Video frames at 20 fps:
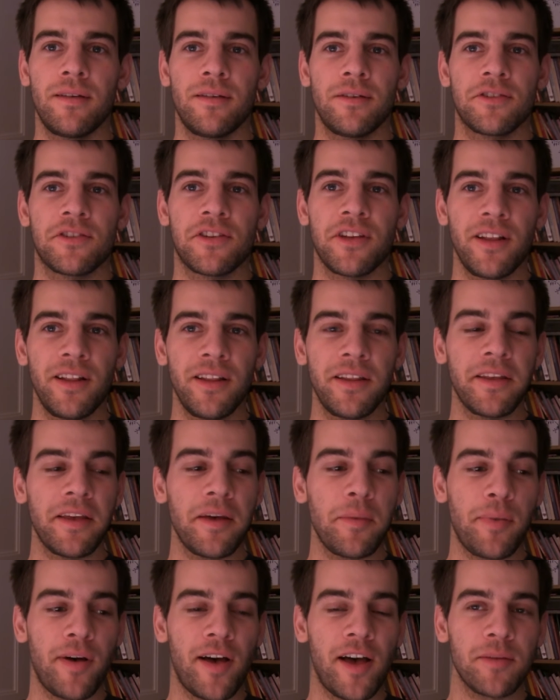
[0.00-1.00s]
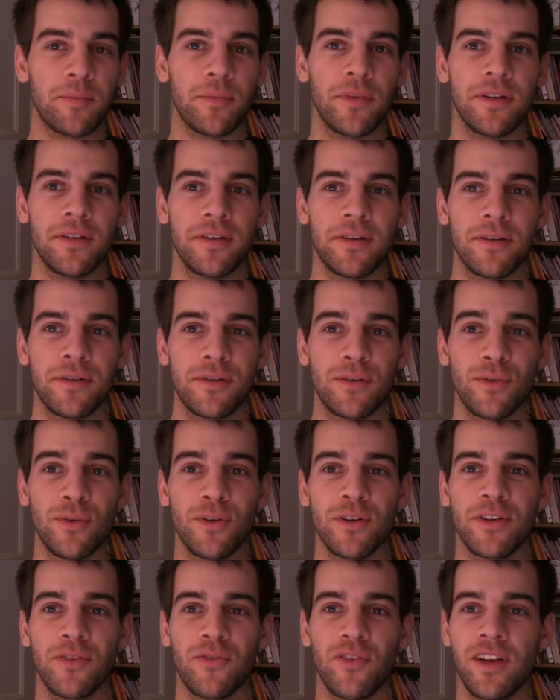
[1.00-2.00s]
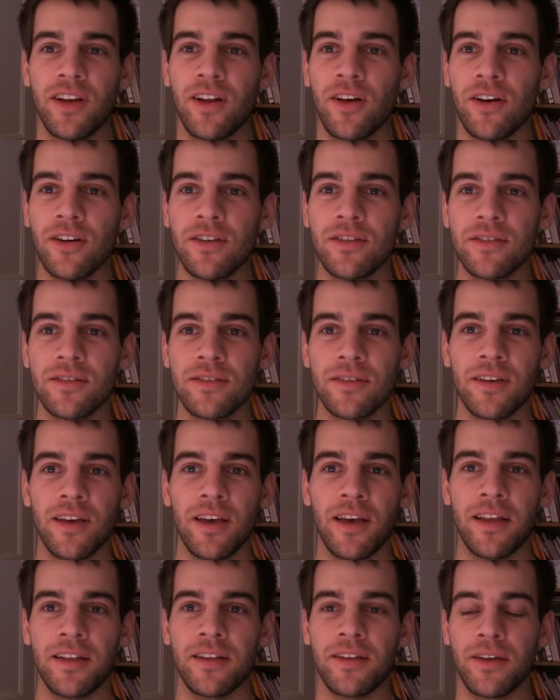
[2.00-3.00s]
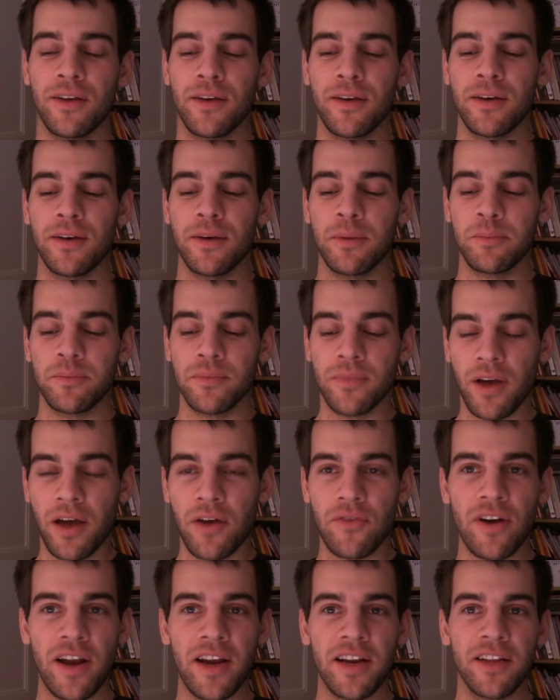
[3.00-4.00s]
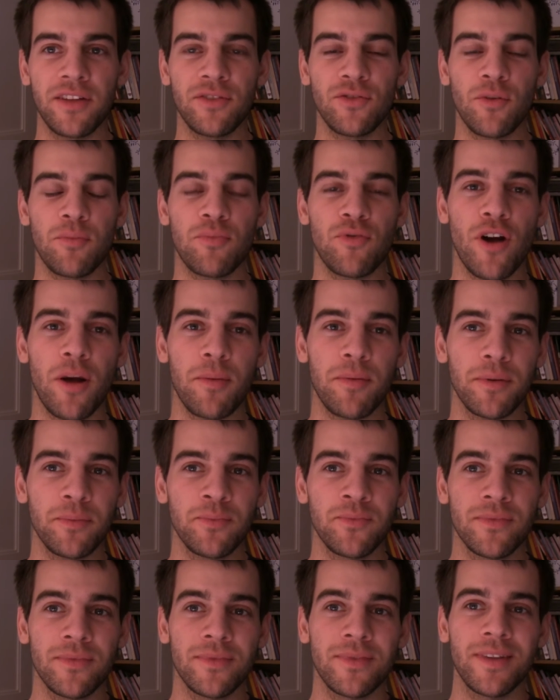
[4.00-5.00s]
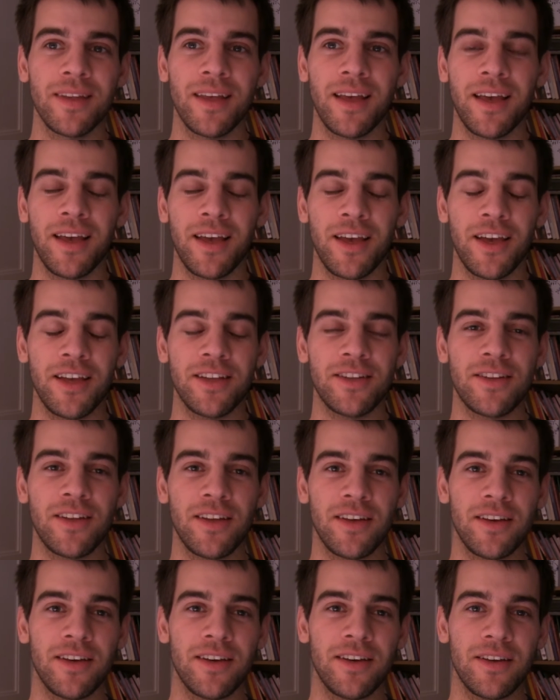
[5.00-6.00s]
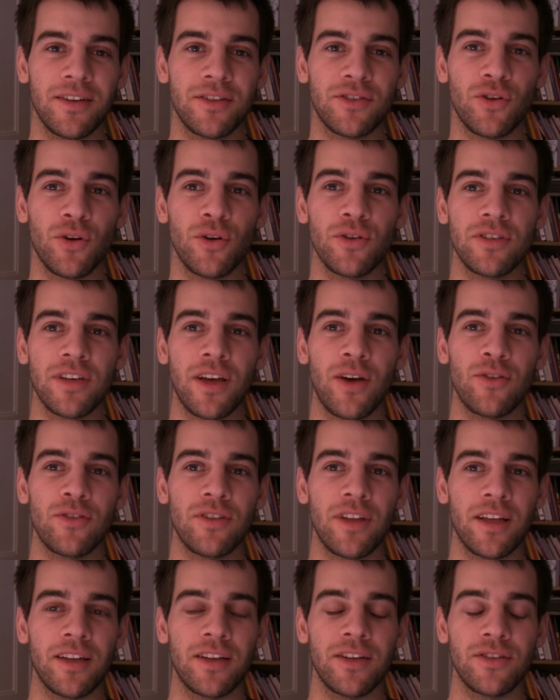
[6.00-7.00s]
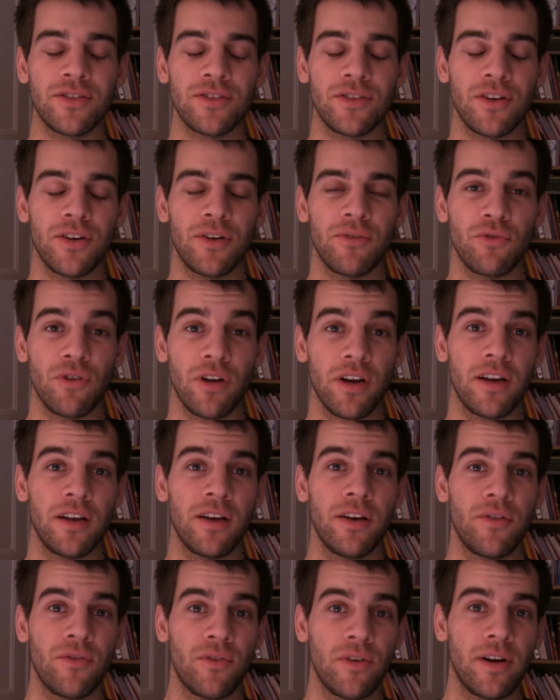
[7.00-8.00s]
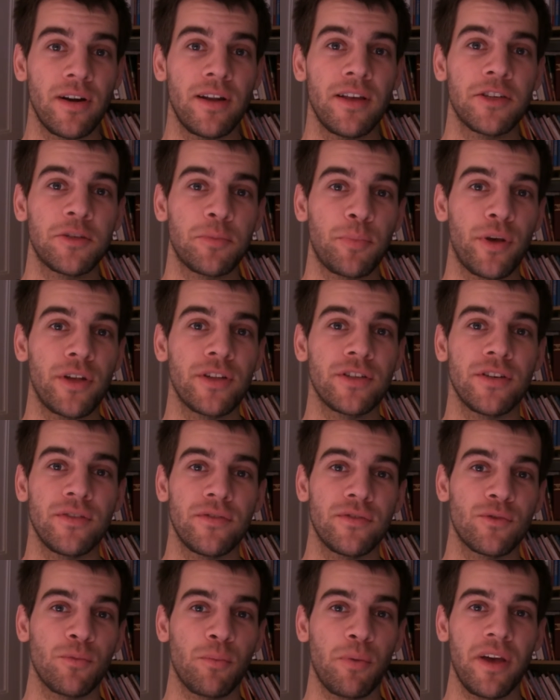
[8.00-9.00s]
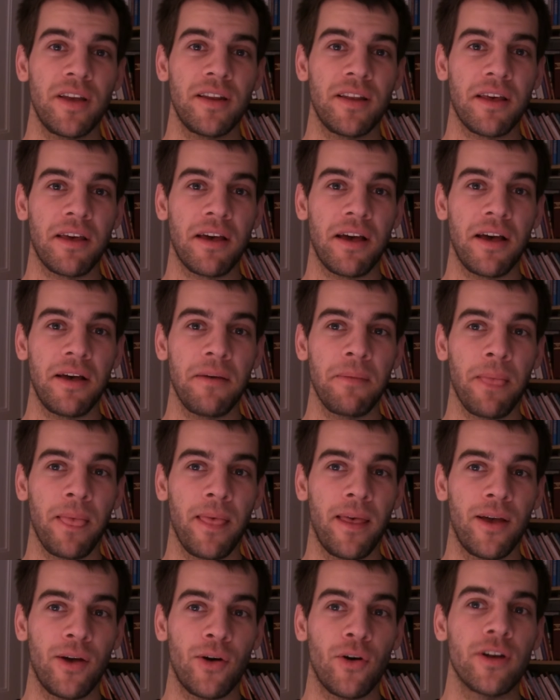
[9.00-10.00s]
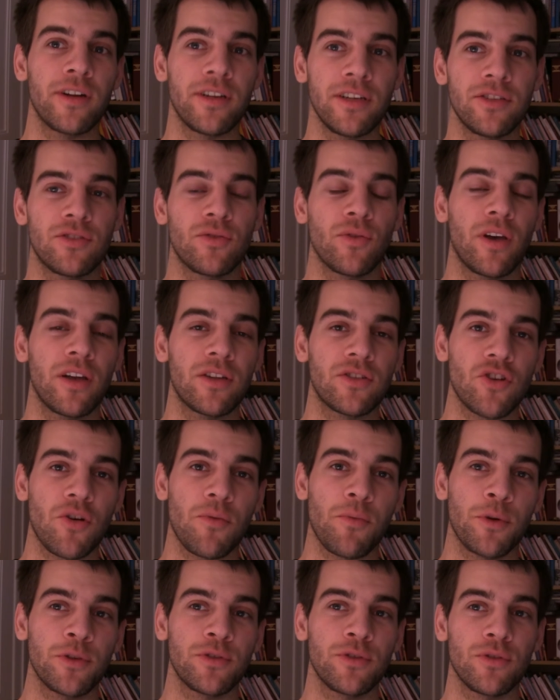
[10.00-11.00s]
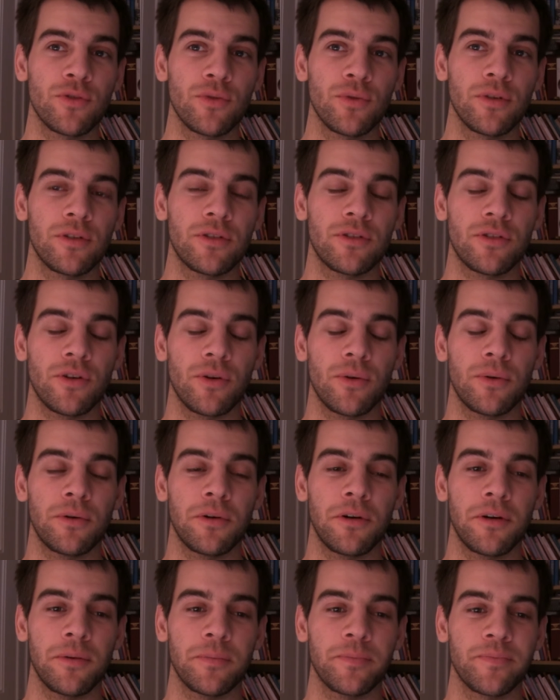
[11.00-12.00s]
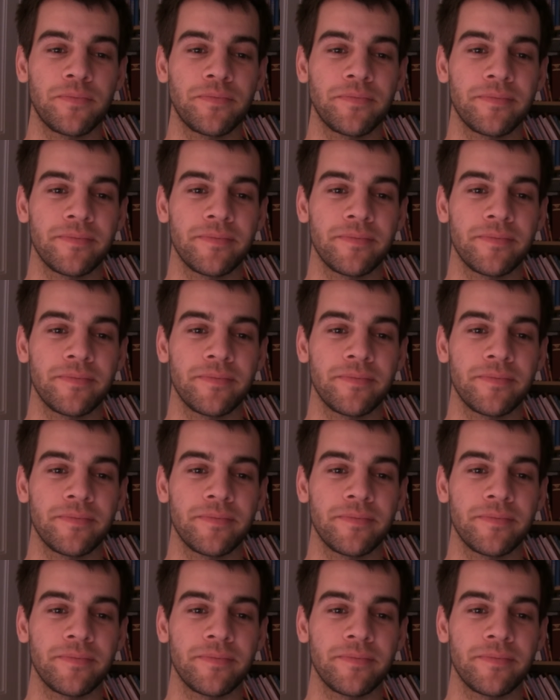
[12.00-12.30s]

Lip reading: still in the apartment, doing the vlogs, and I ran into a problem. It turns out that it's really expensive to paint the car, or at least to get someone to do it. So